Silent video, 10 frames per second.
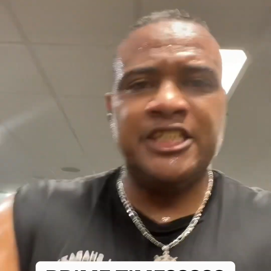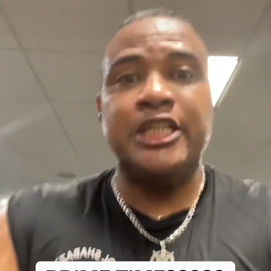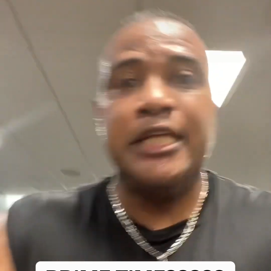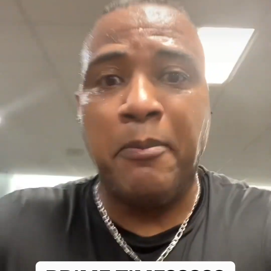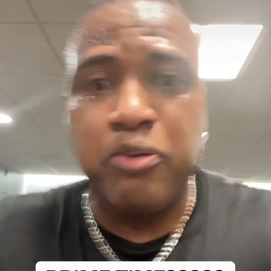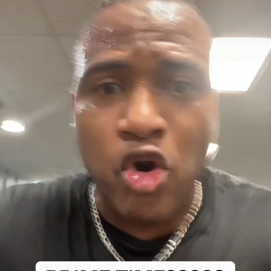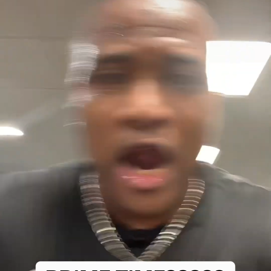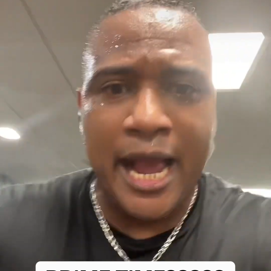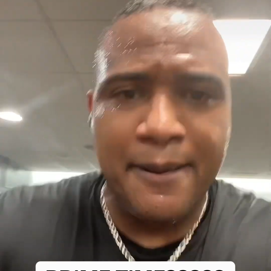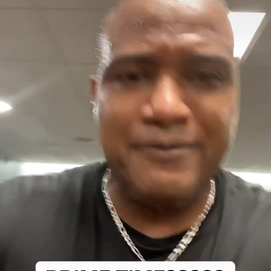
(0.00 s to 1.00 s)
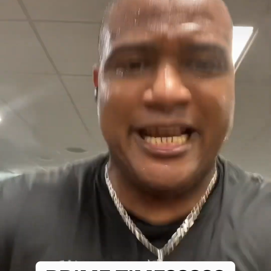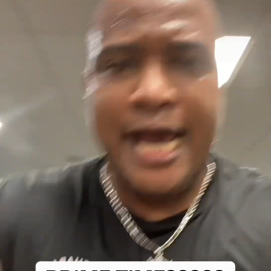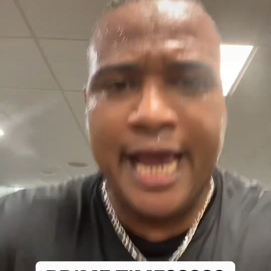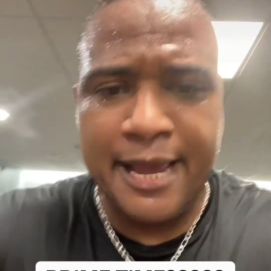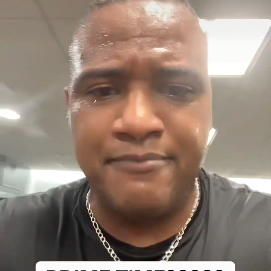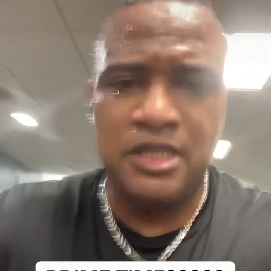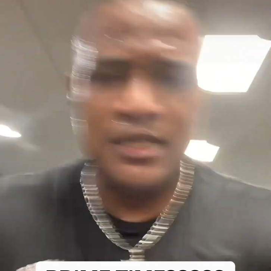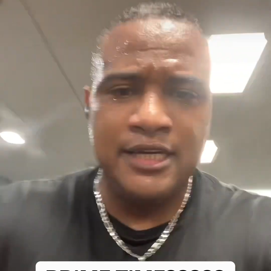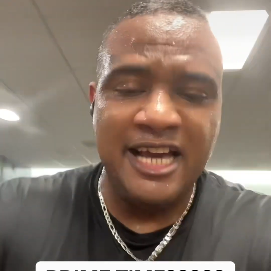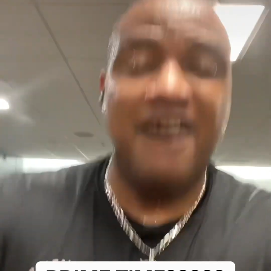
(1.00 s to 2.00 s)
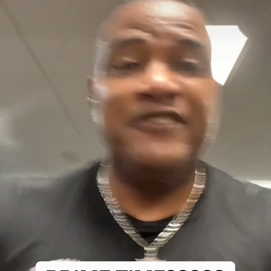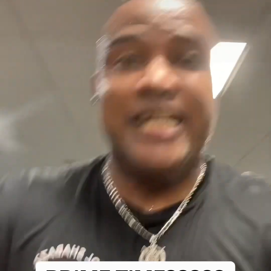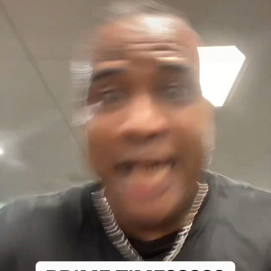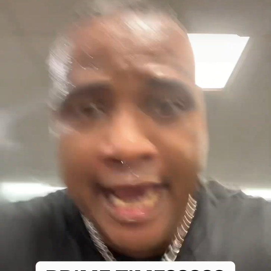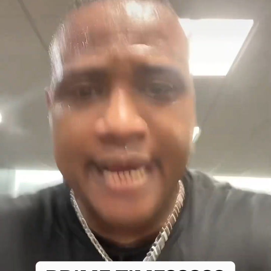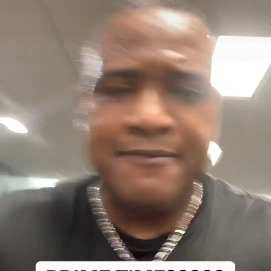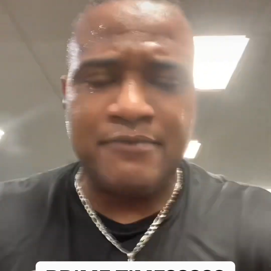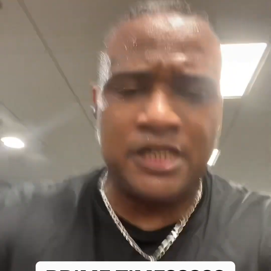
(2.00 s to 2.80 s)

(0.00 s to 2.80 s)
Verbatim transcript: See, in the prime time of the game.